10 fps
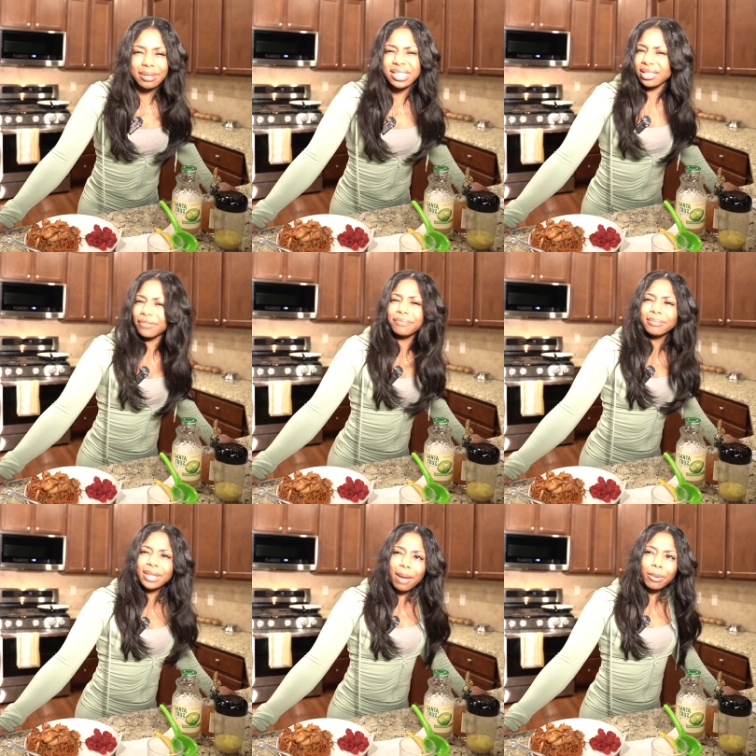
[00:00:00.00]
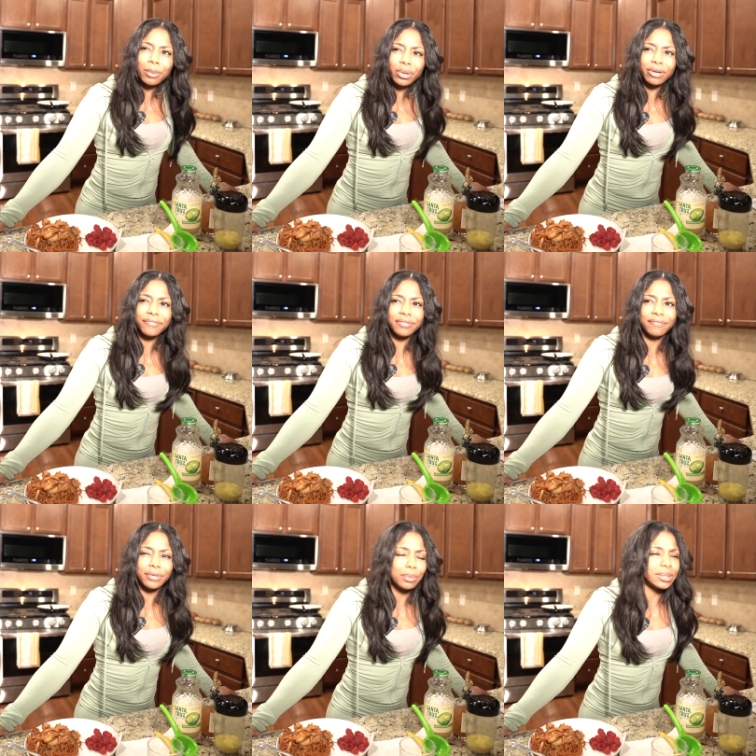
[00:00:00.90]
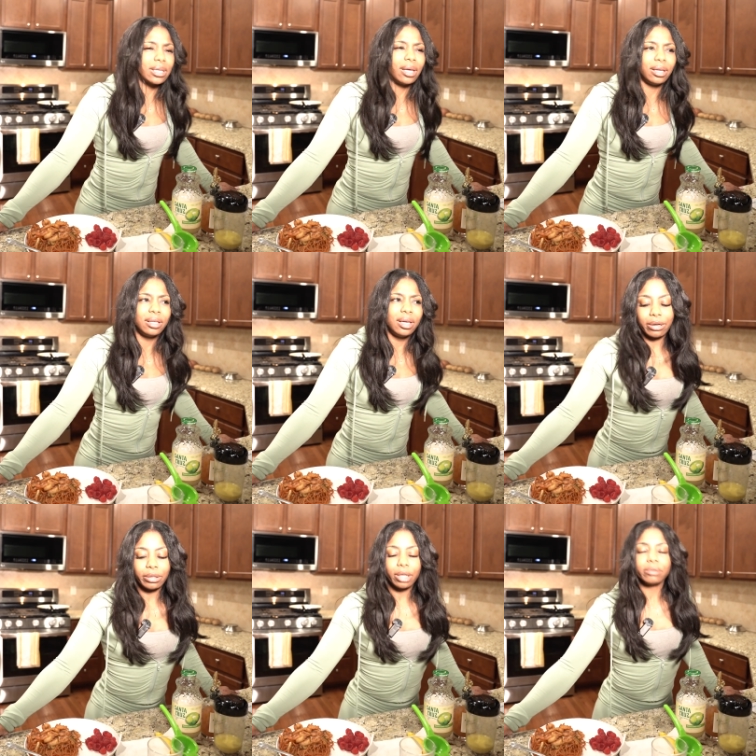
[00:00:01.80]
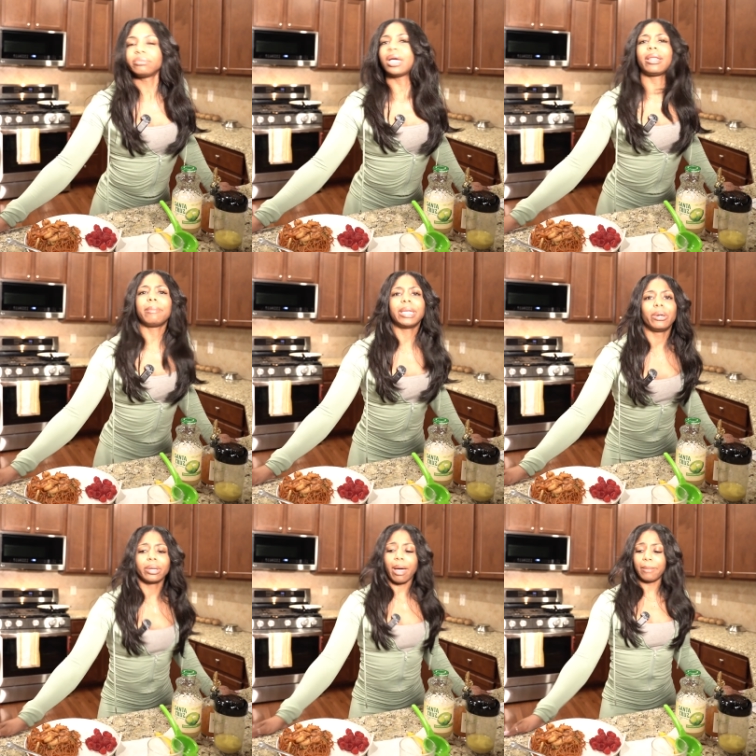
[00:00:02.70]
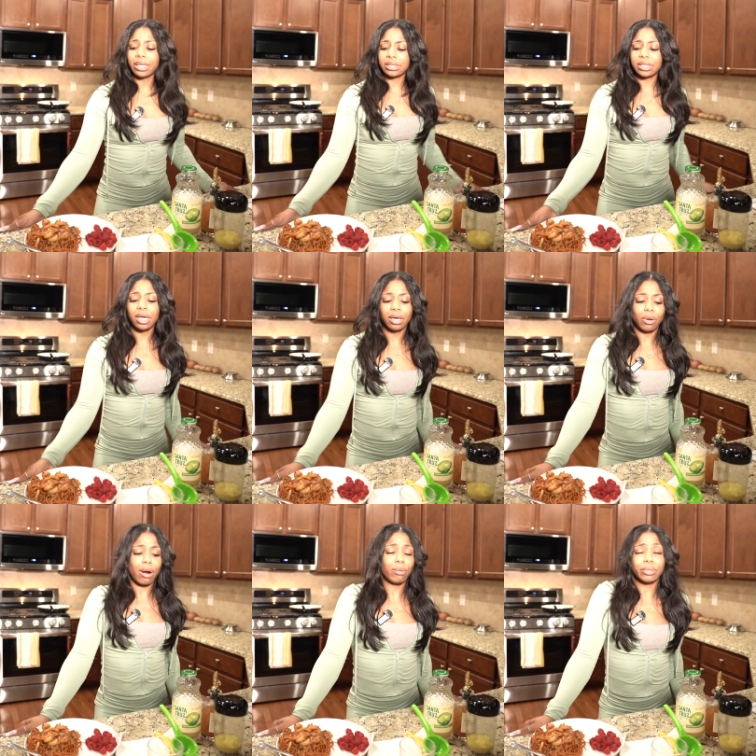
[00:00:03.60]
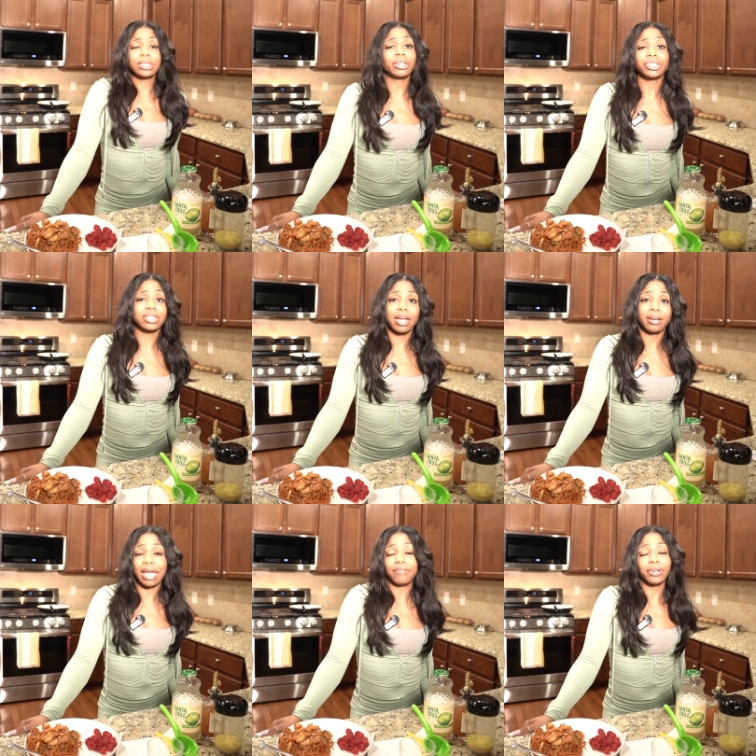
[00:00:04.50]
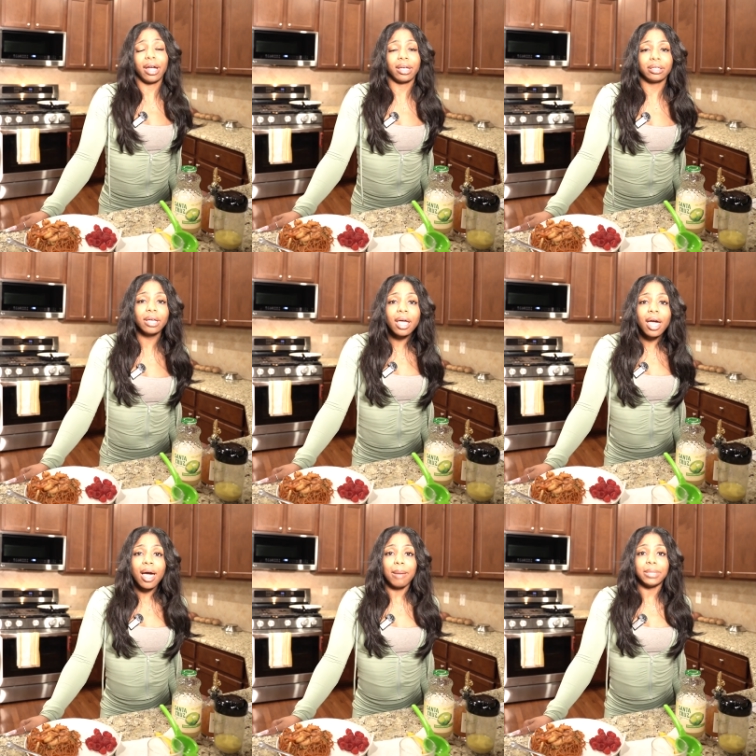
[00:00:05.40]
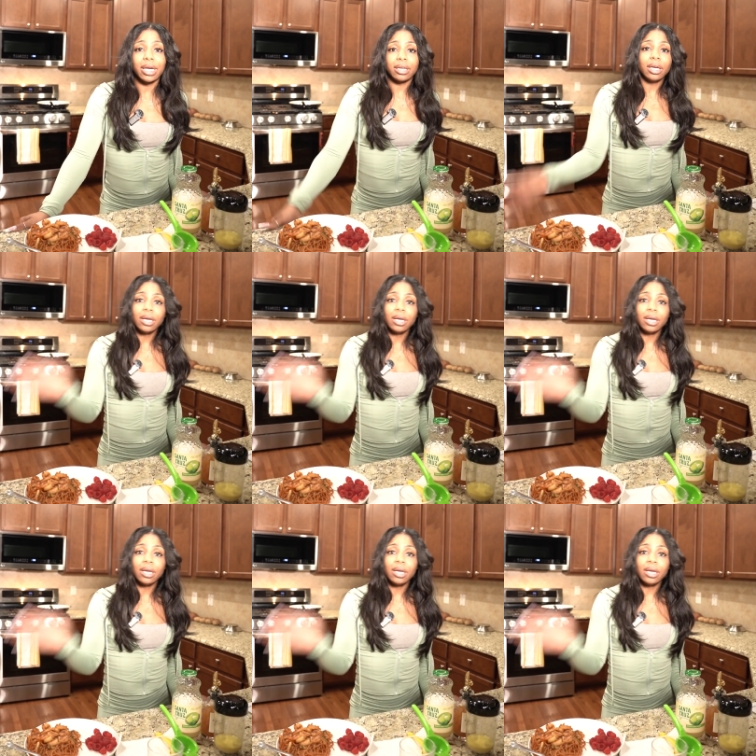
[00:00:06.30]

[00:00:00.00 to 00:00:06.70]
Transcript: Is it a clapperboard or film slate? I don't know. Y'all let me know in the comments or I'll research it after I'm done.